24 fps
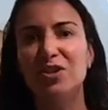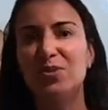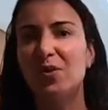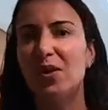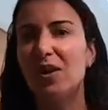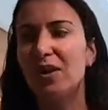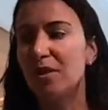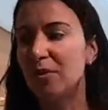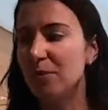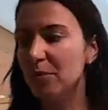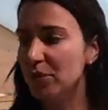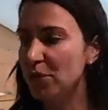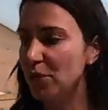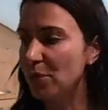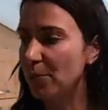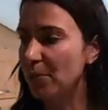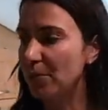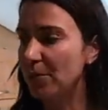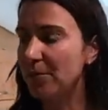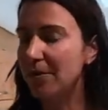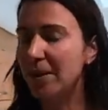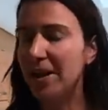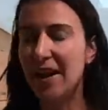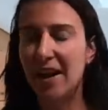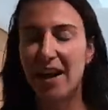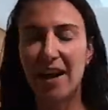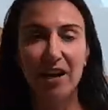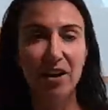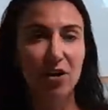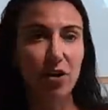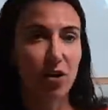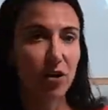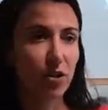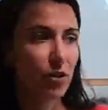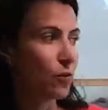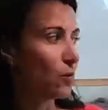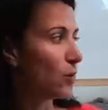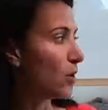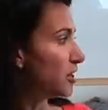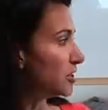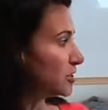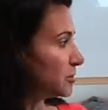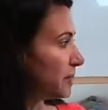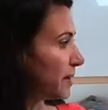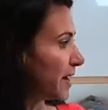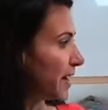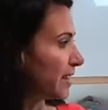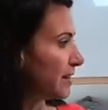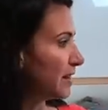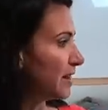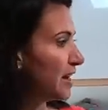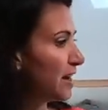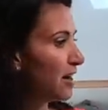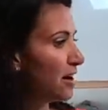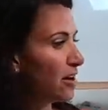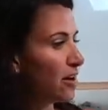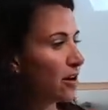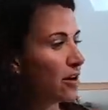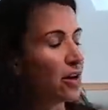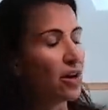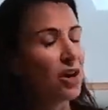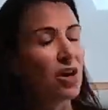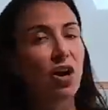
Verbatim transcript: So I'll, you know, put my hand on the walls back there,